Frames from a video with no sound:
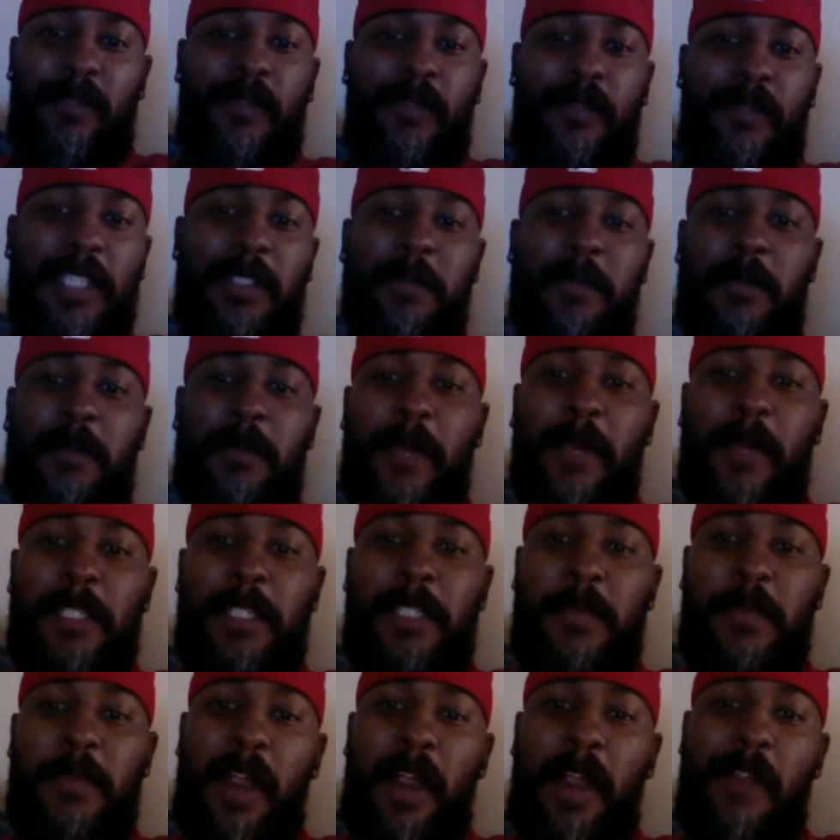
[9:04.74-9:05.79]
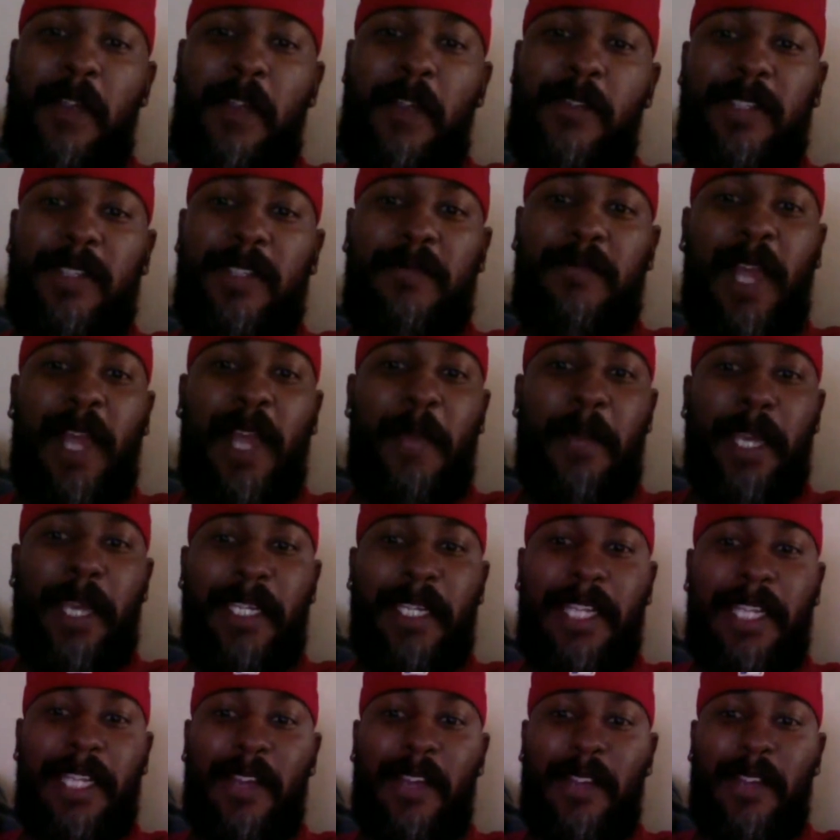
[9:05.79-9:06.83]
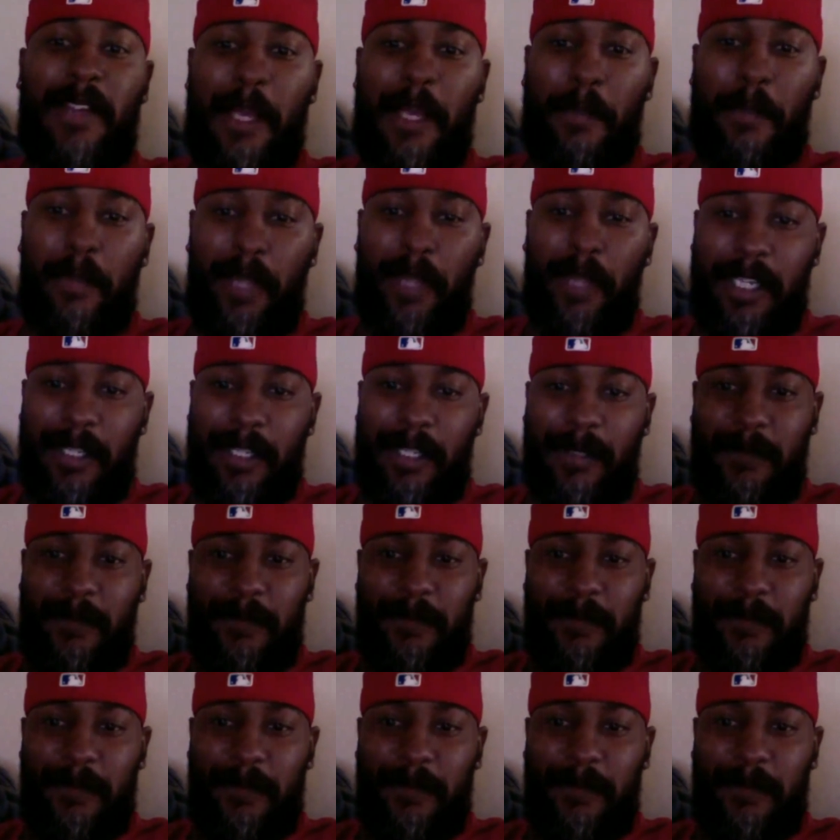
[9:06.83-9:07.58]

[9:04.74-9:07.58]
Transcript: some space pirates, fly back down to that planet,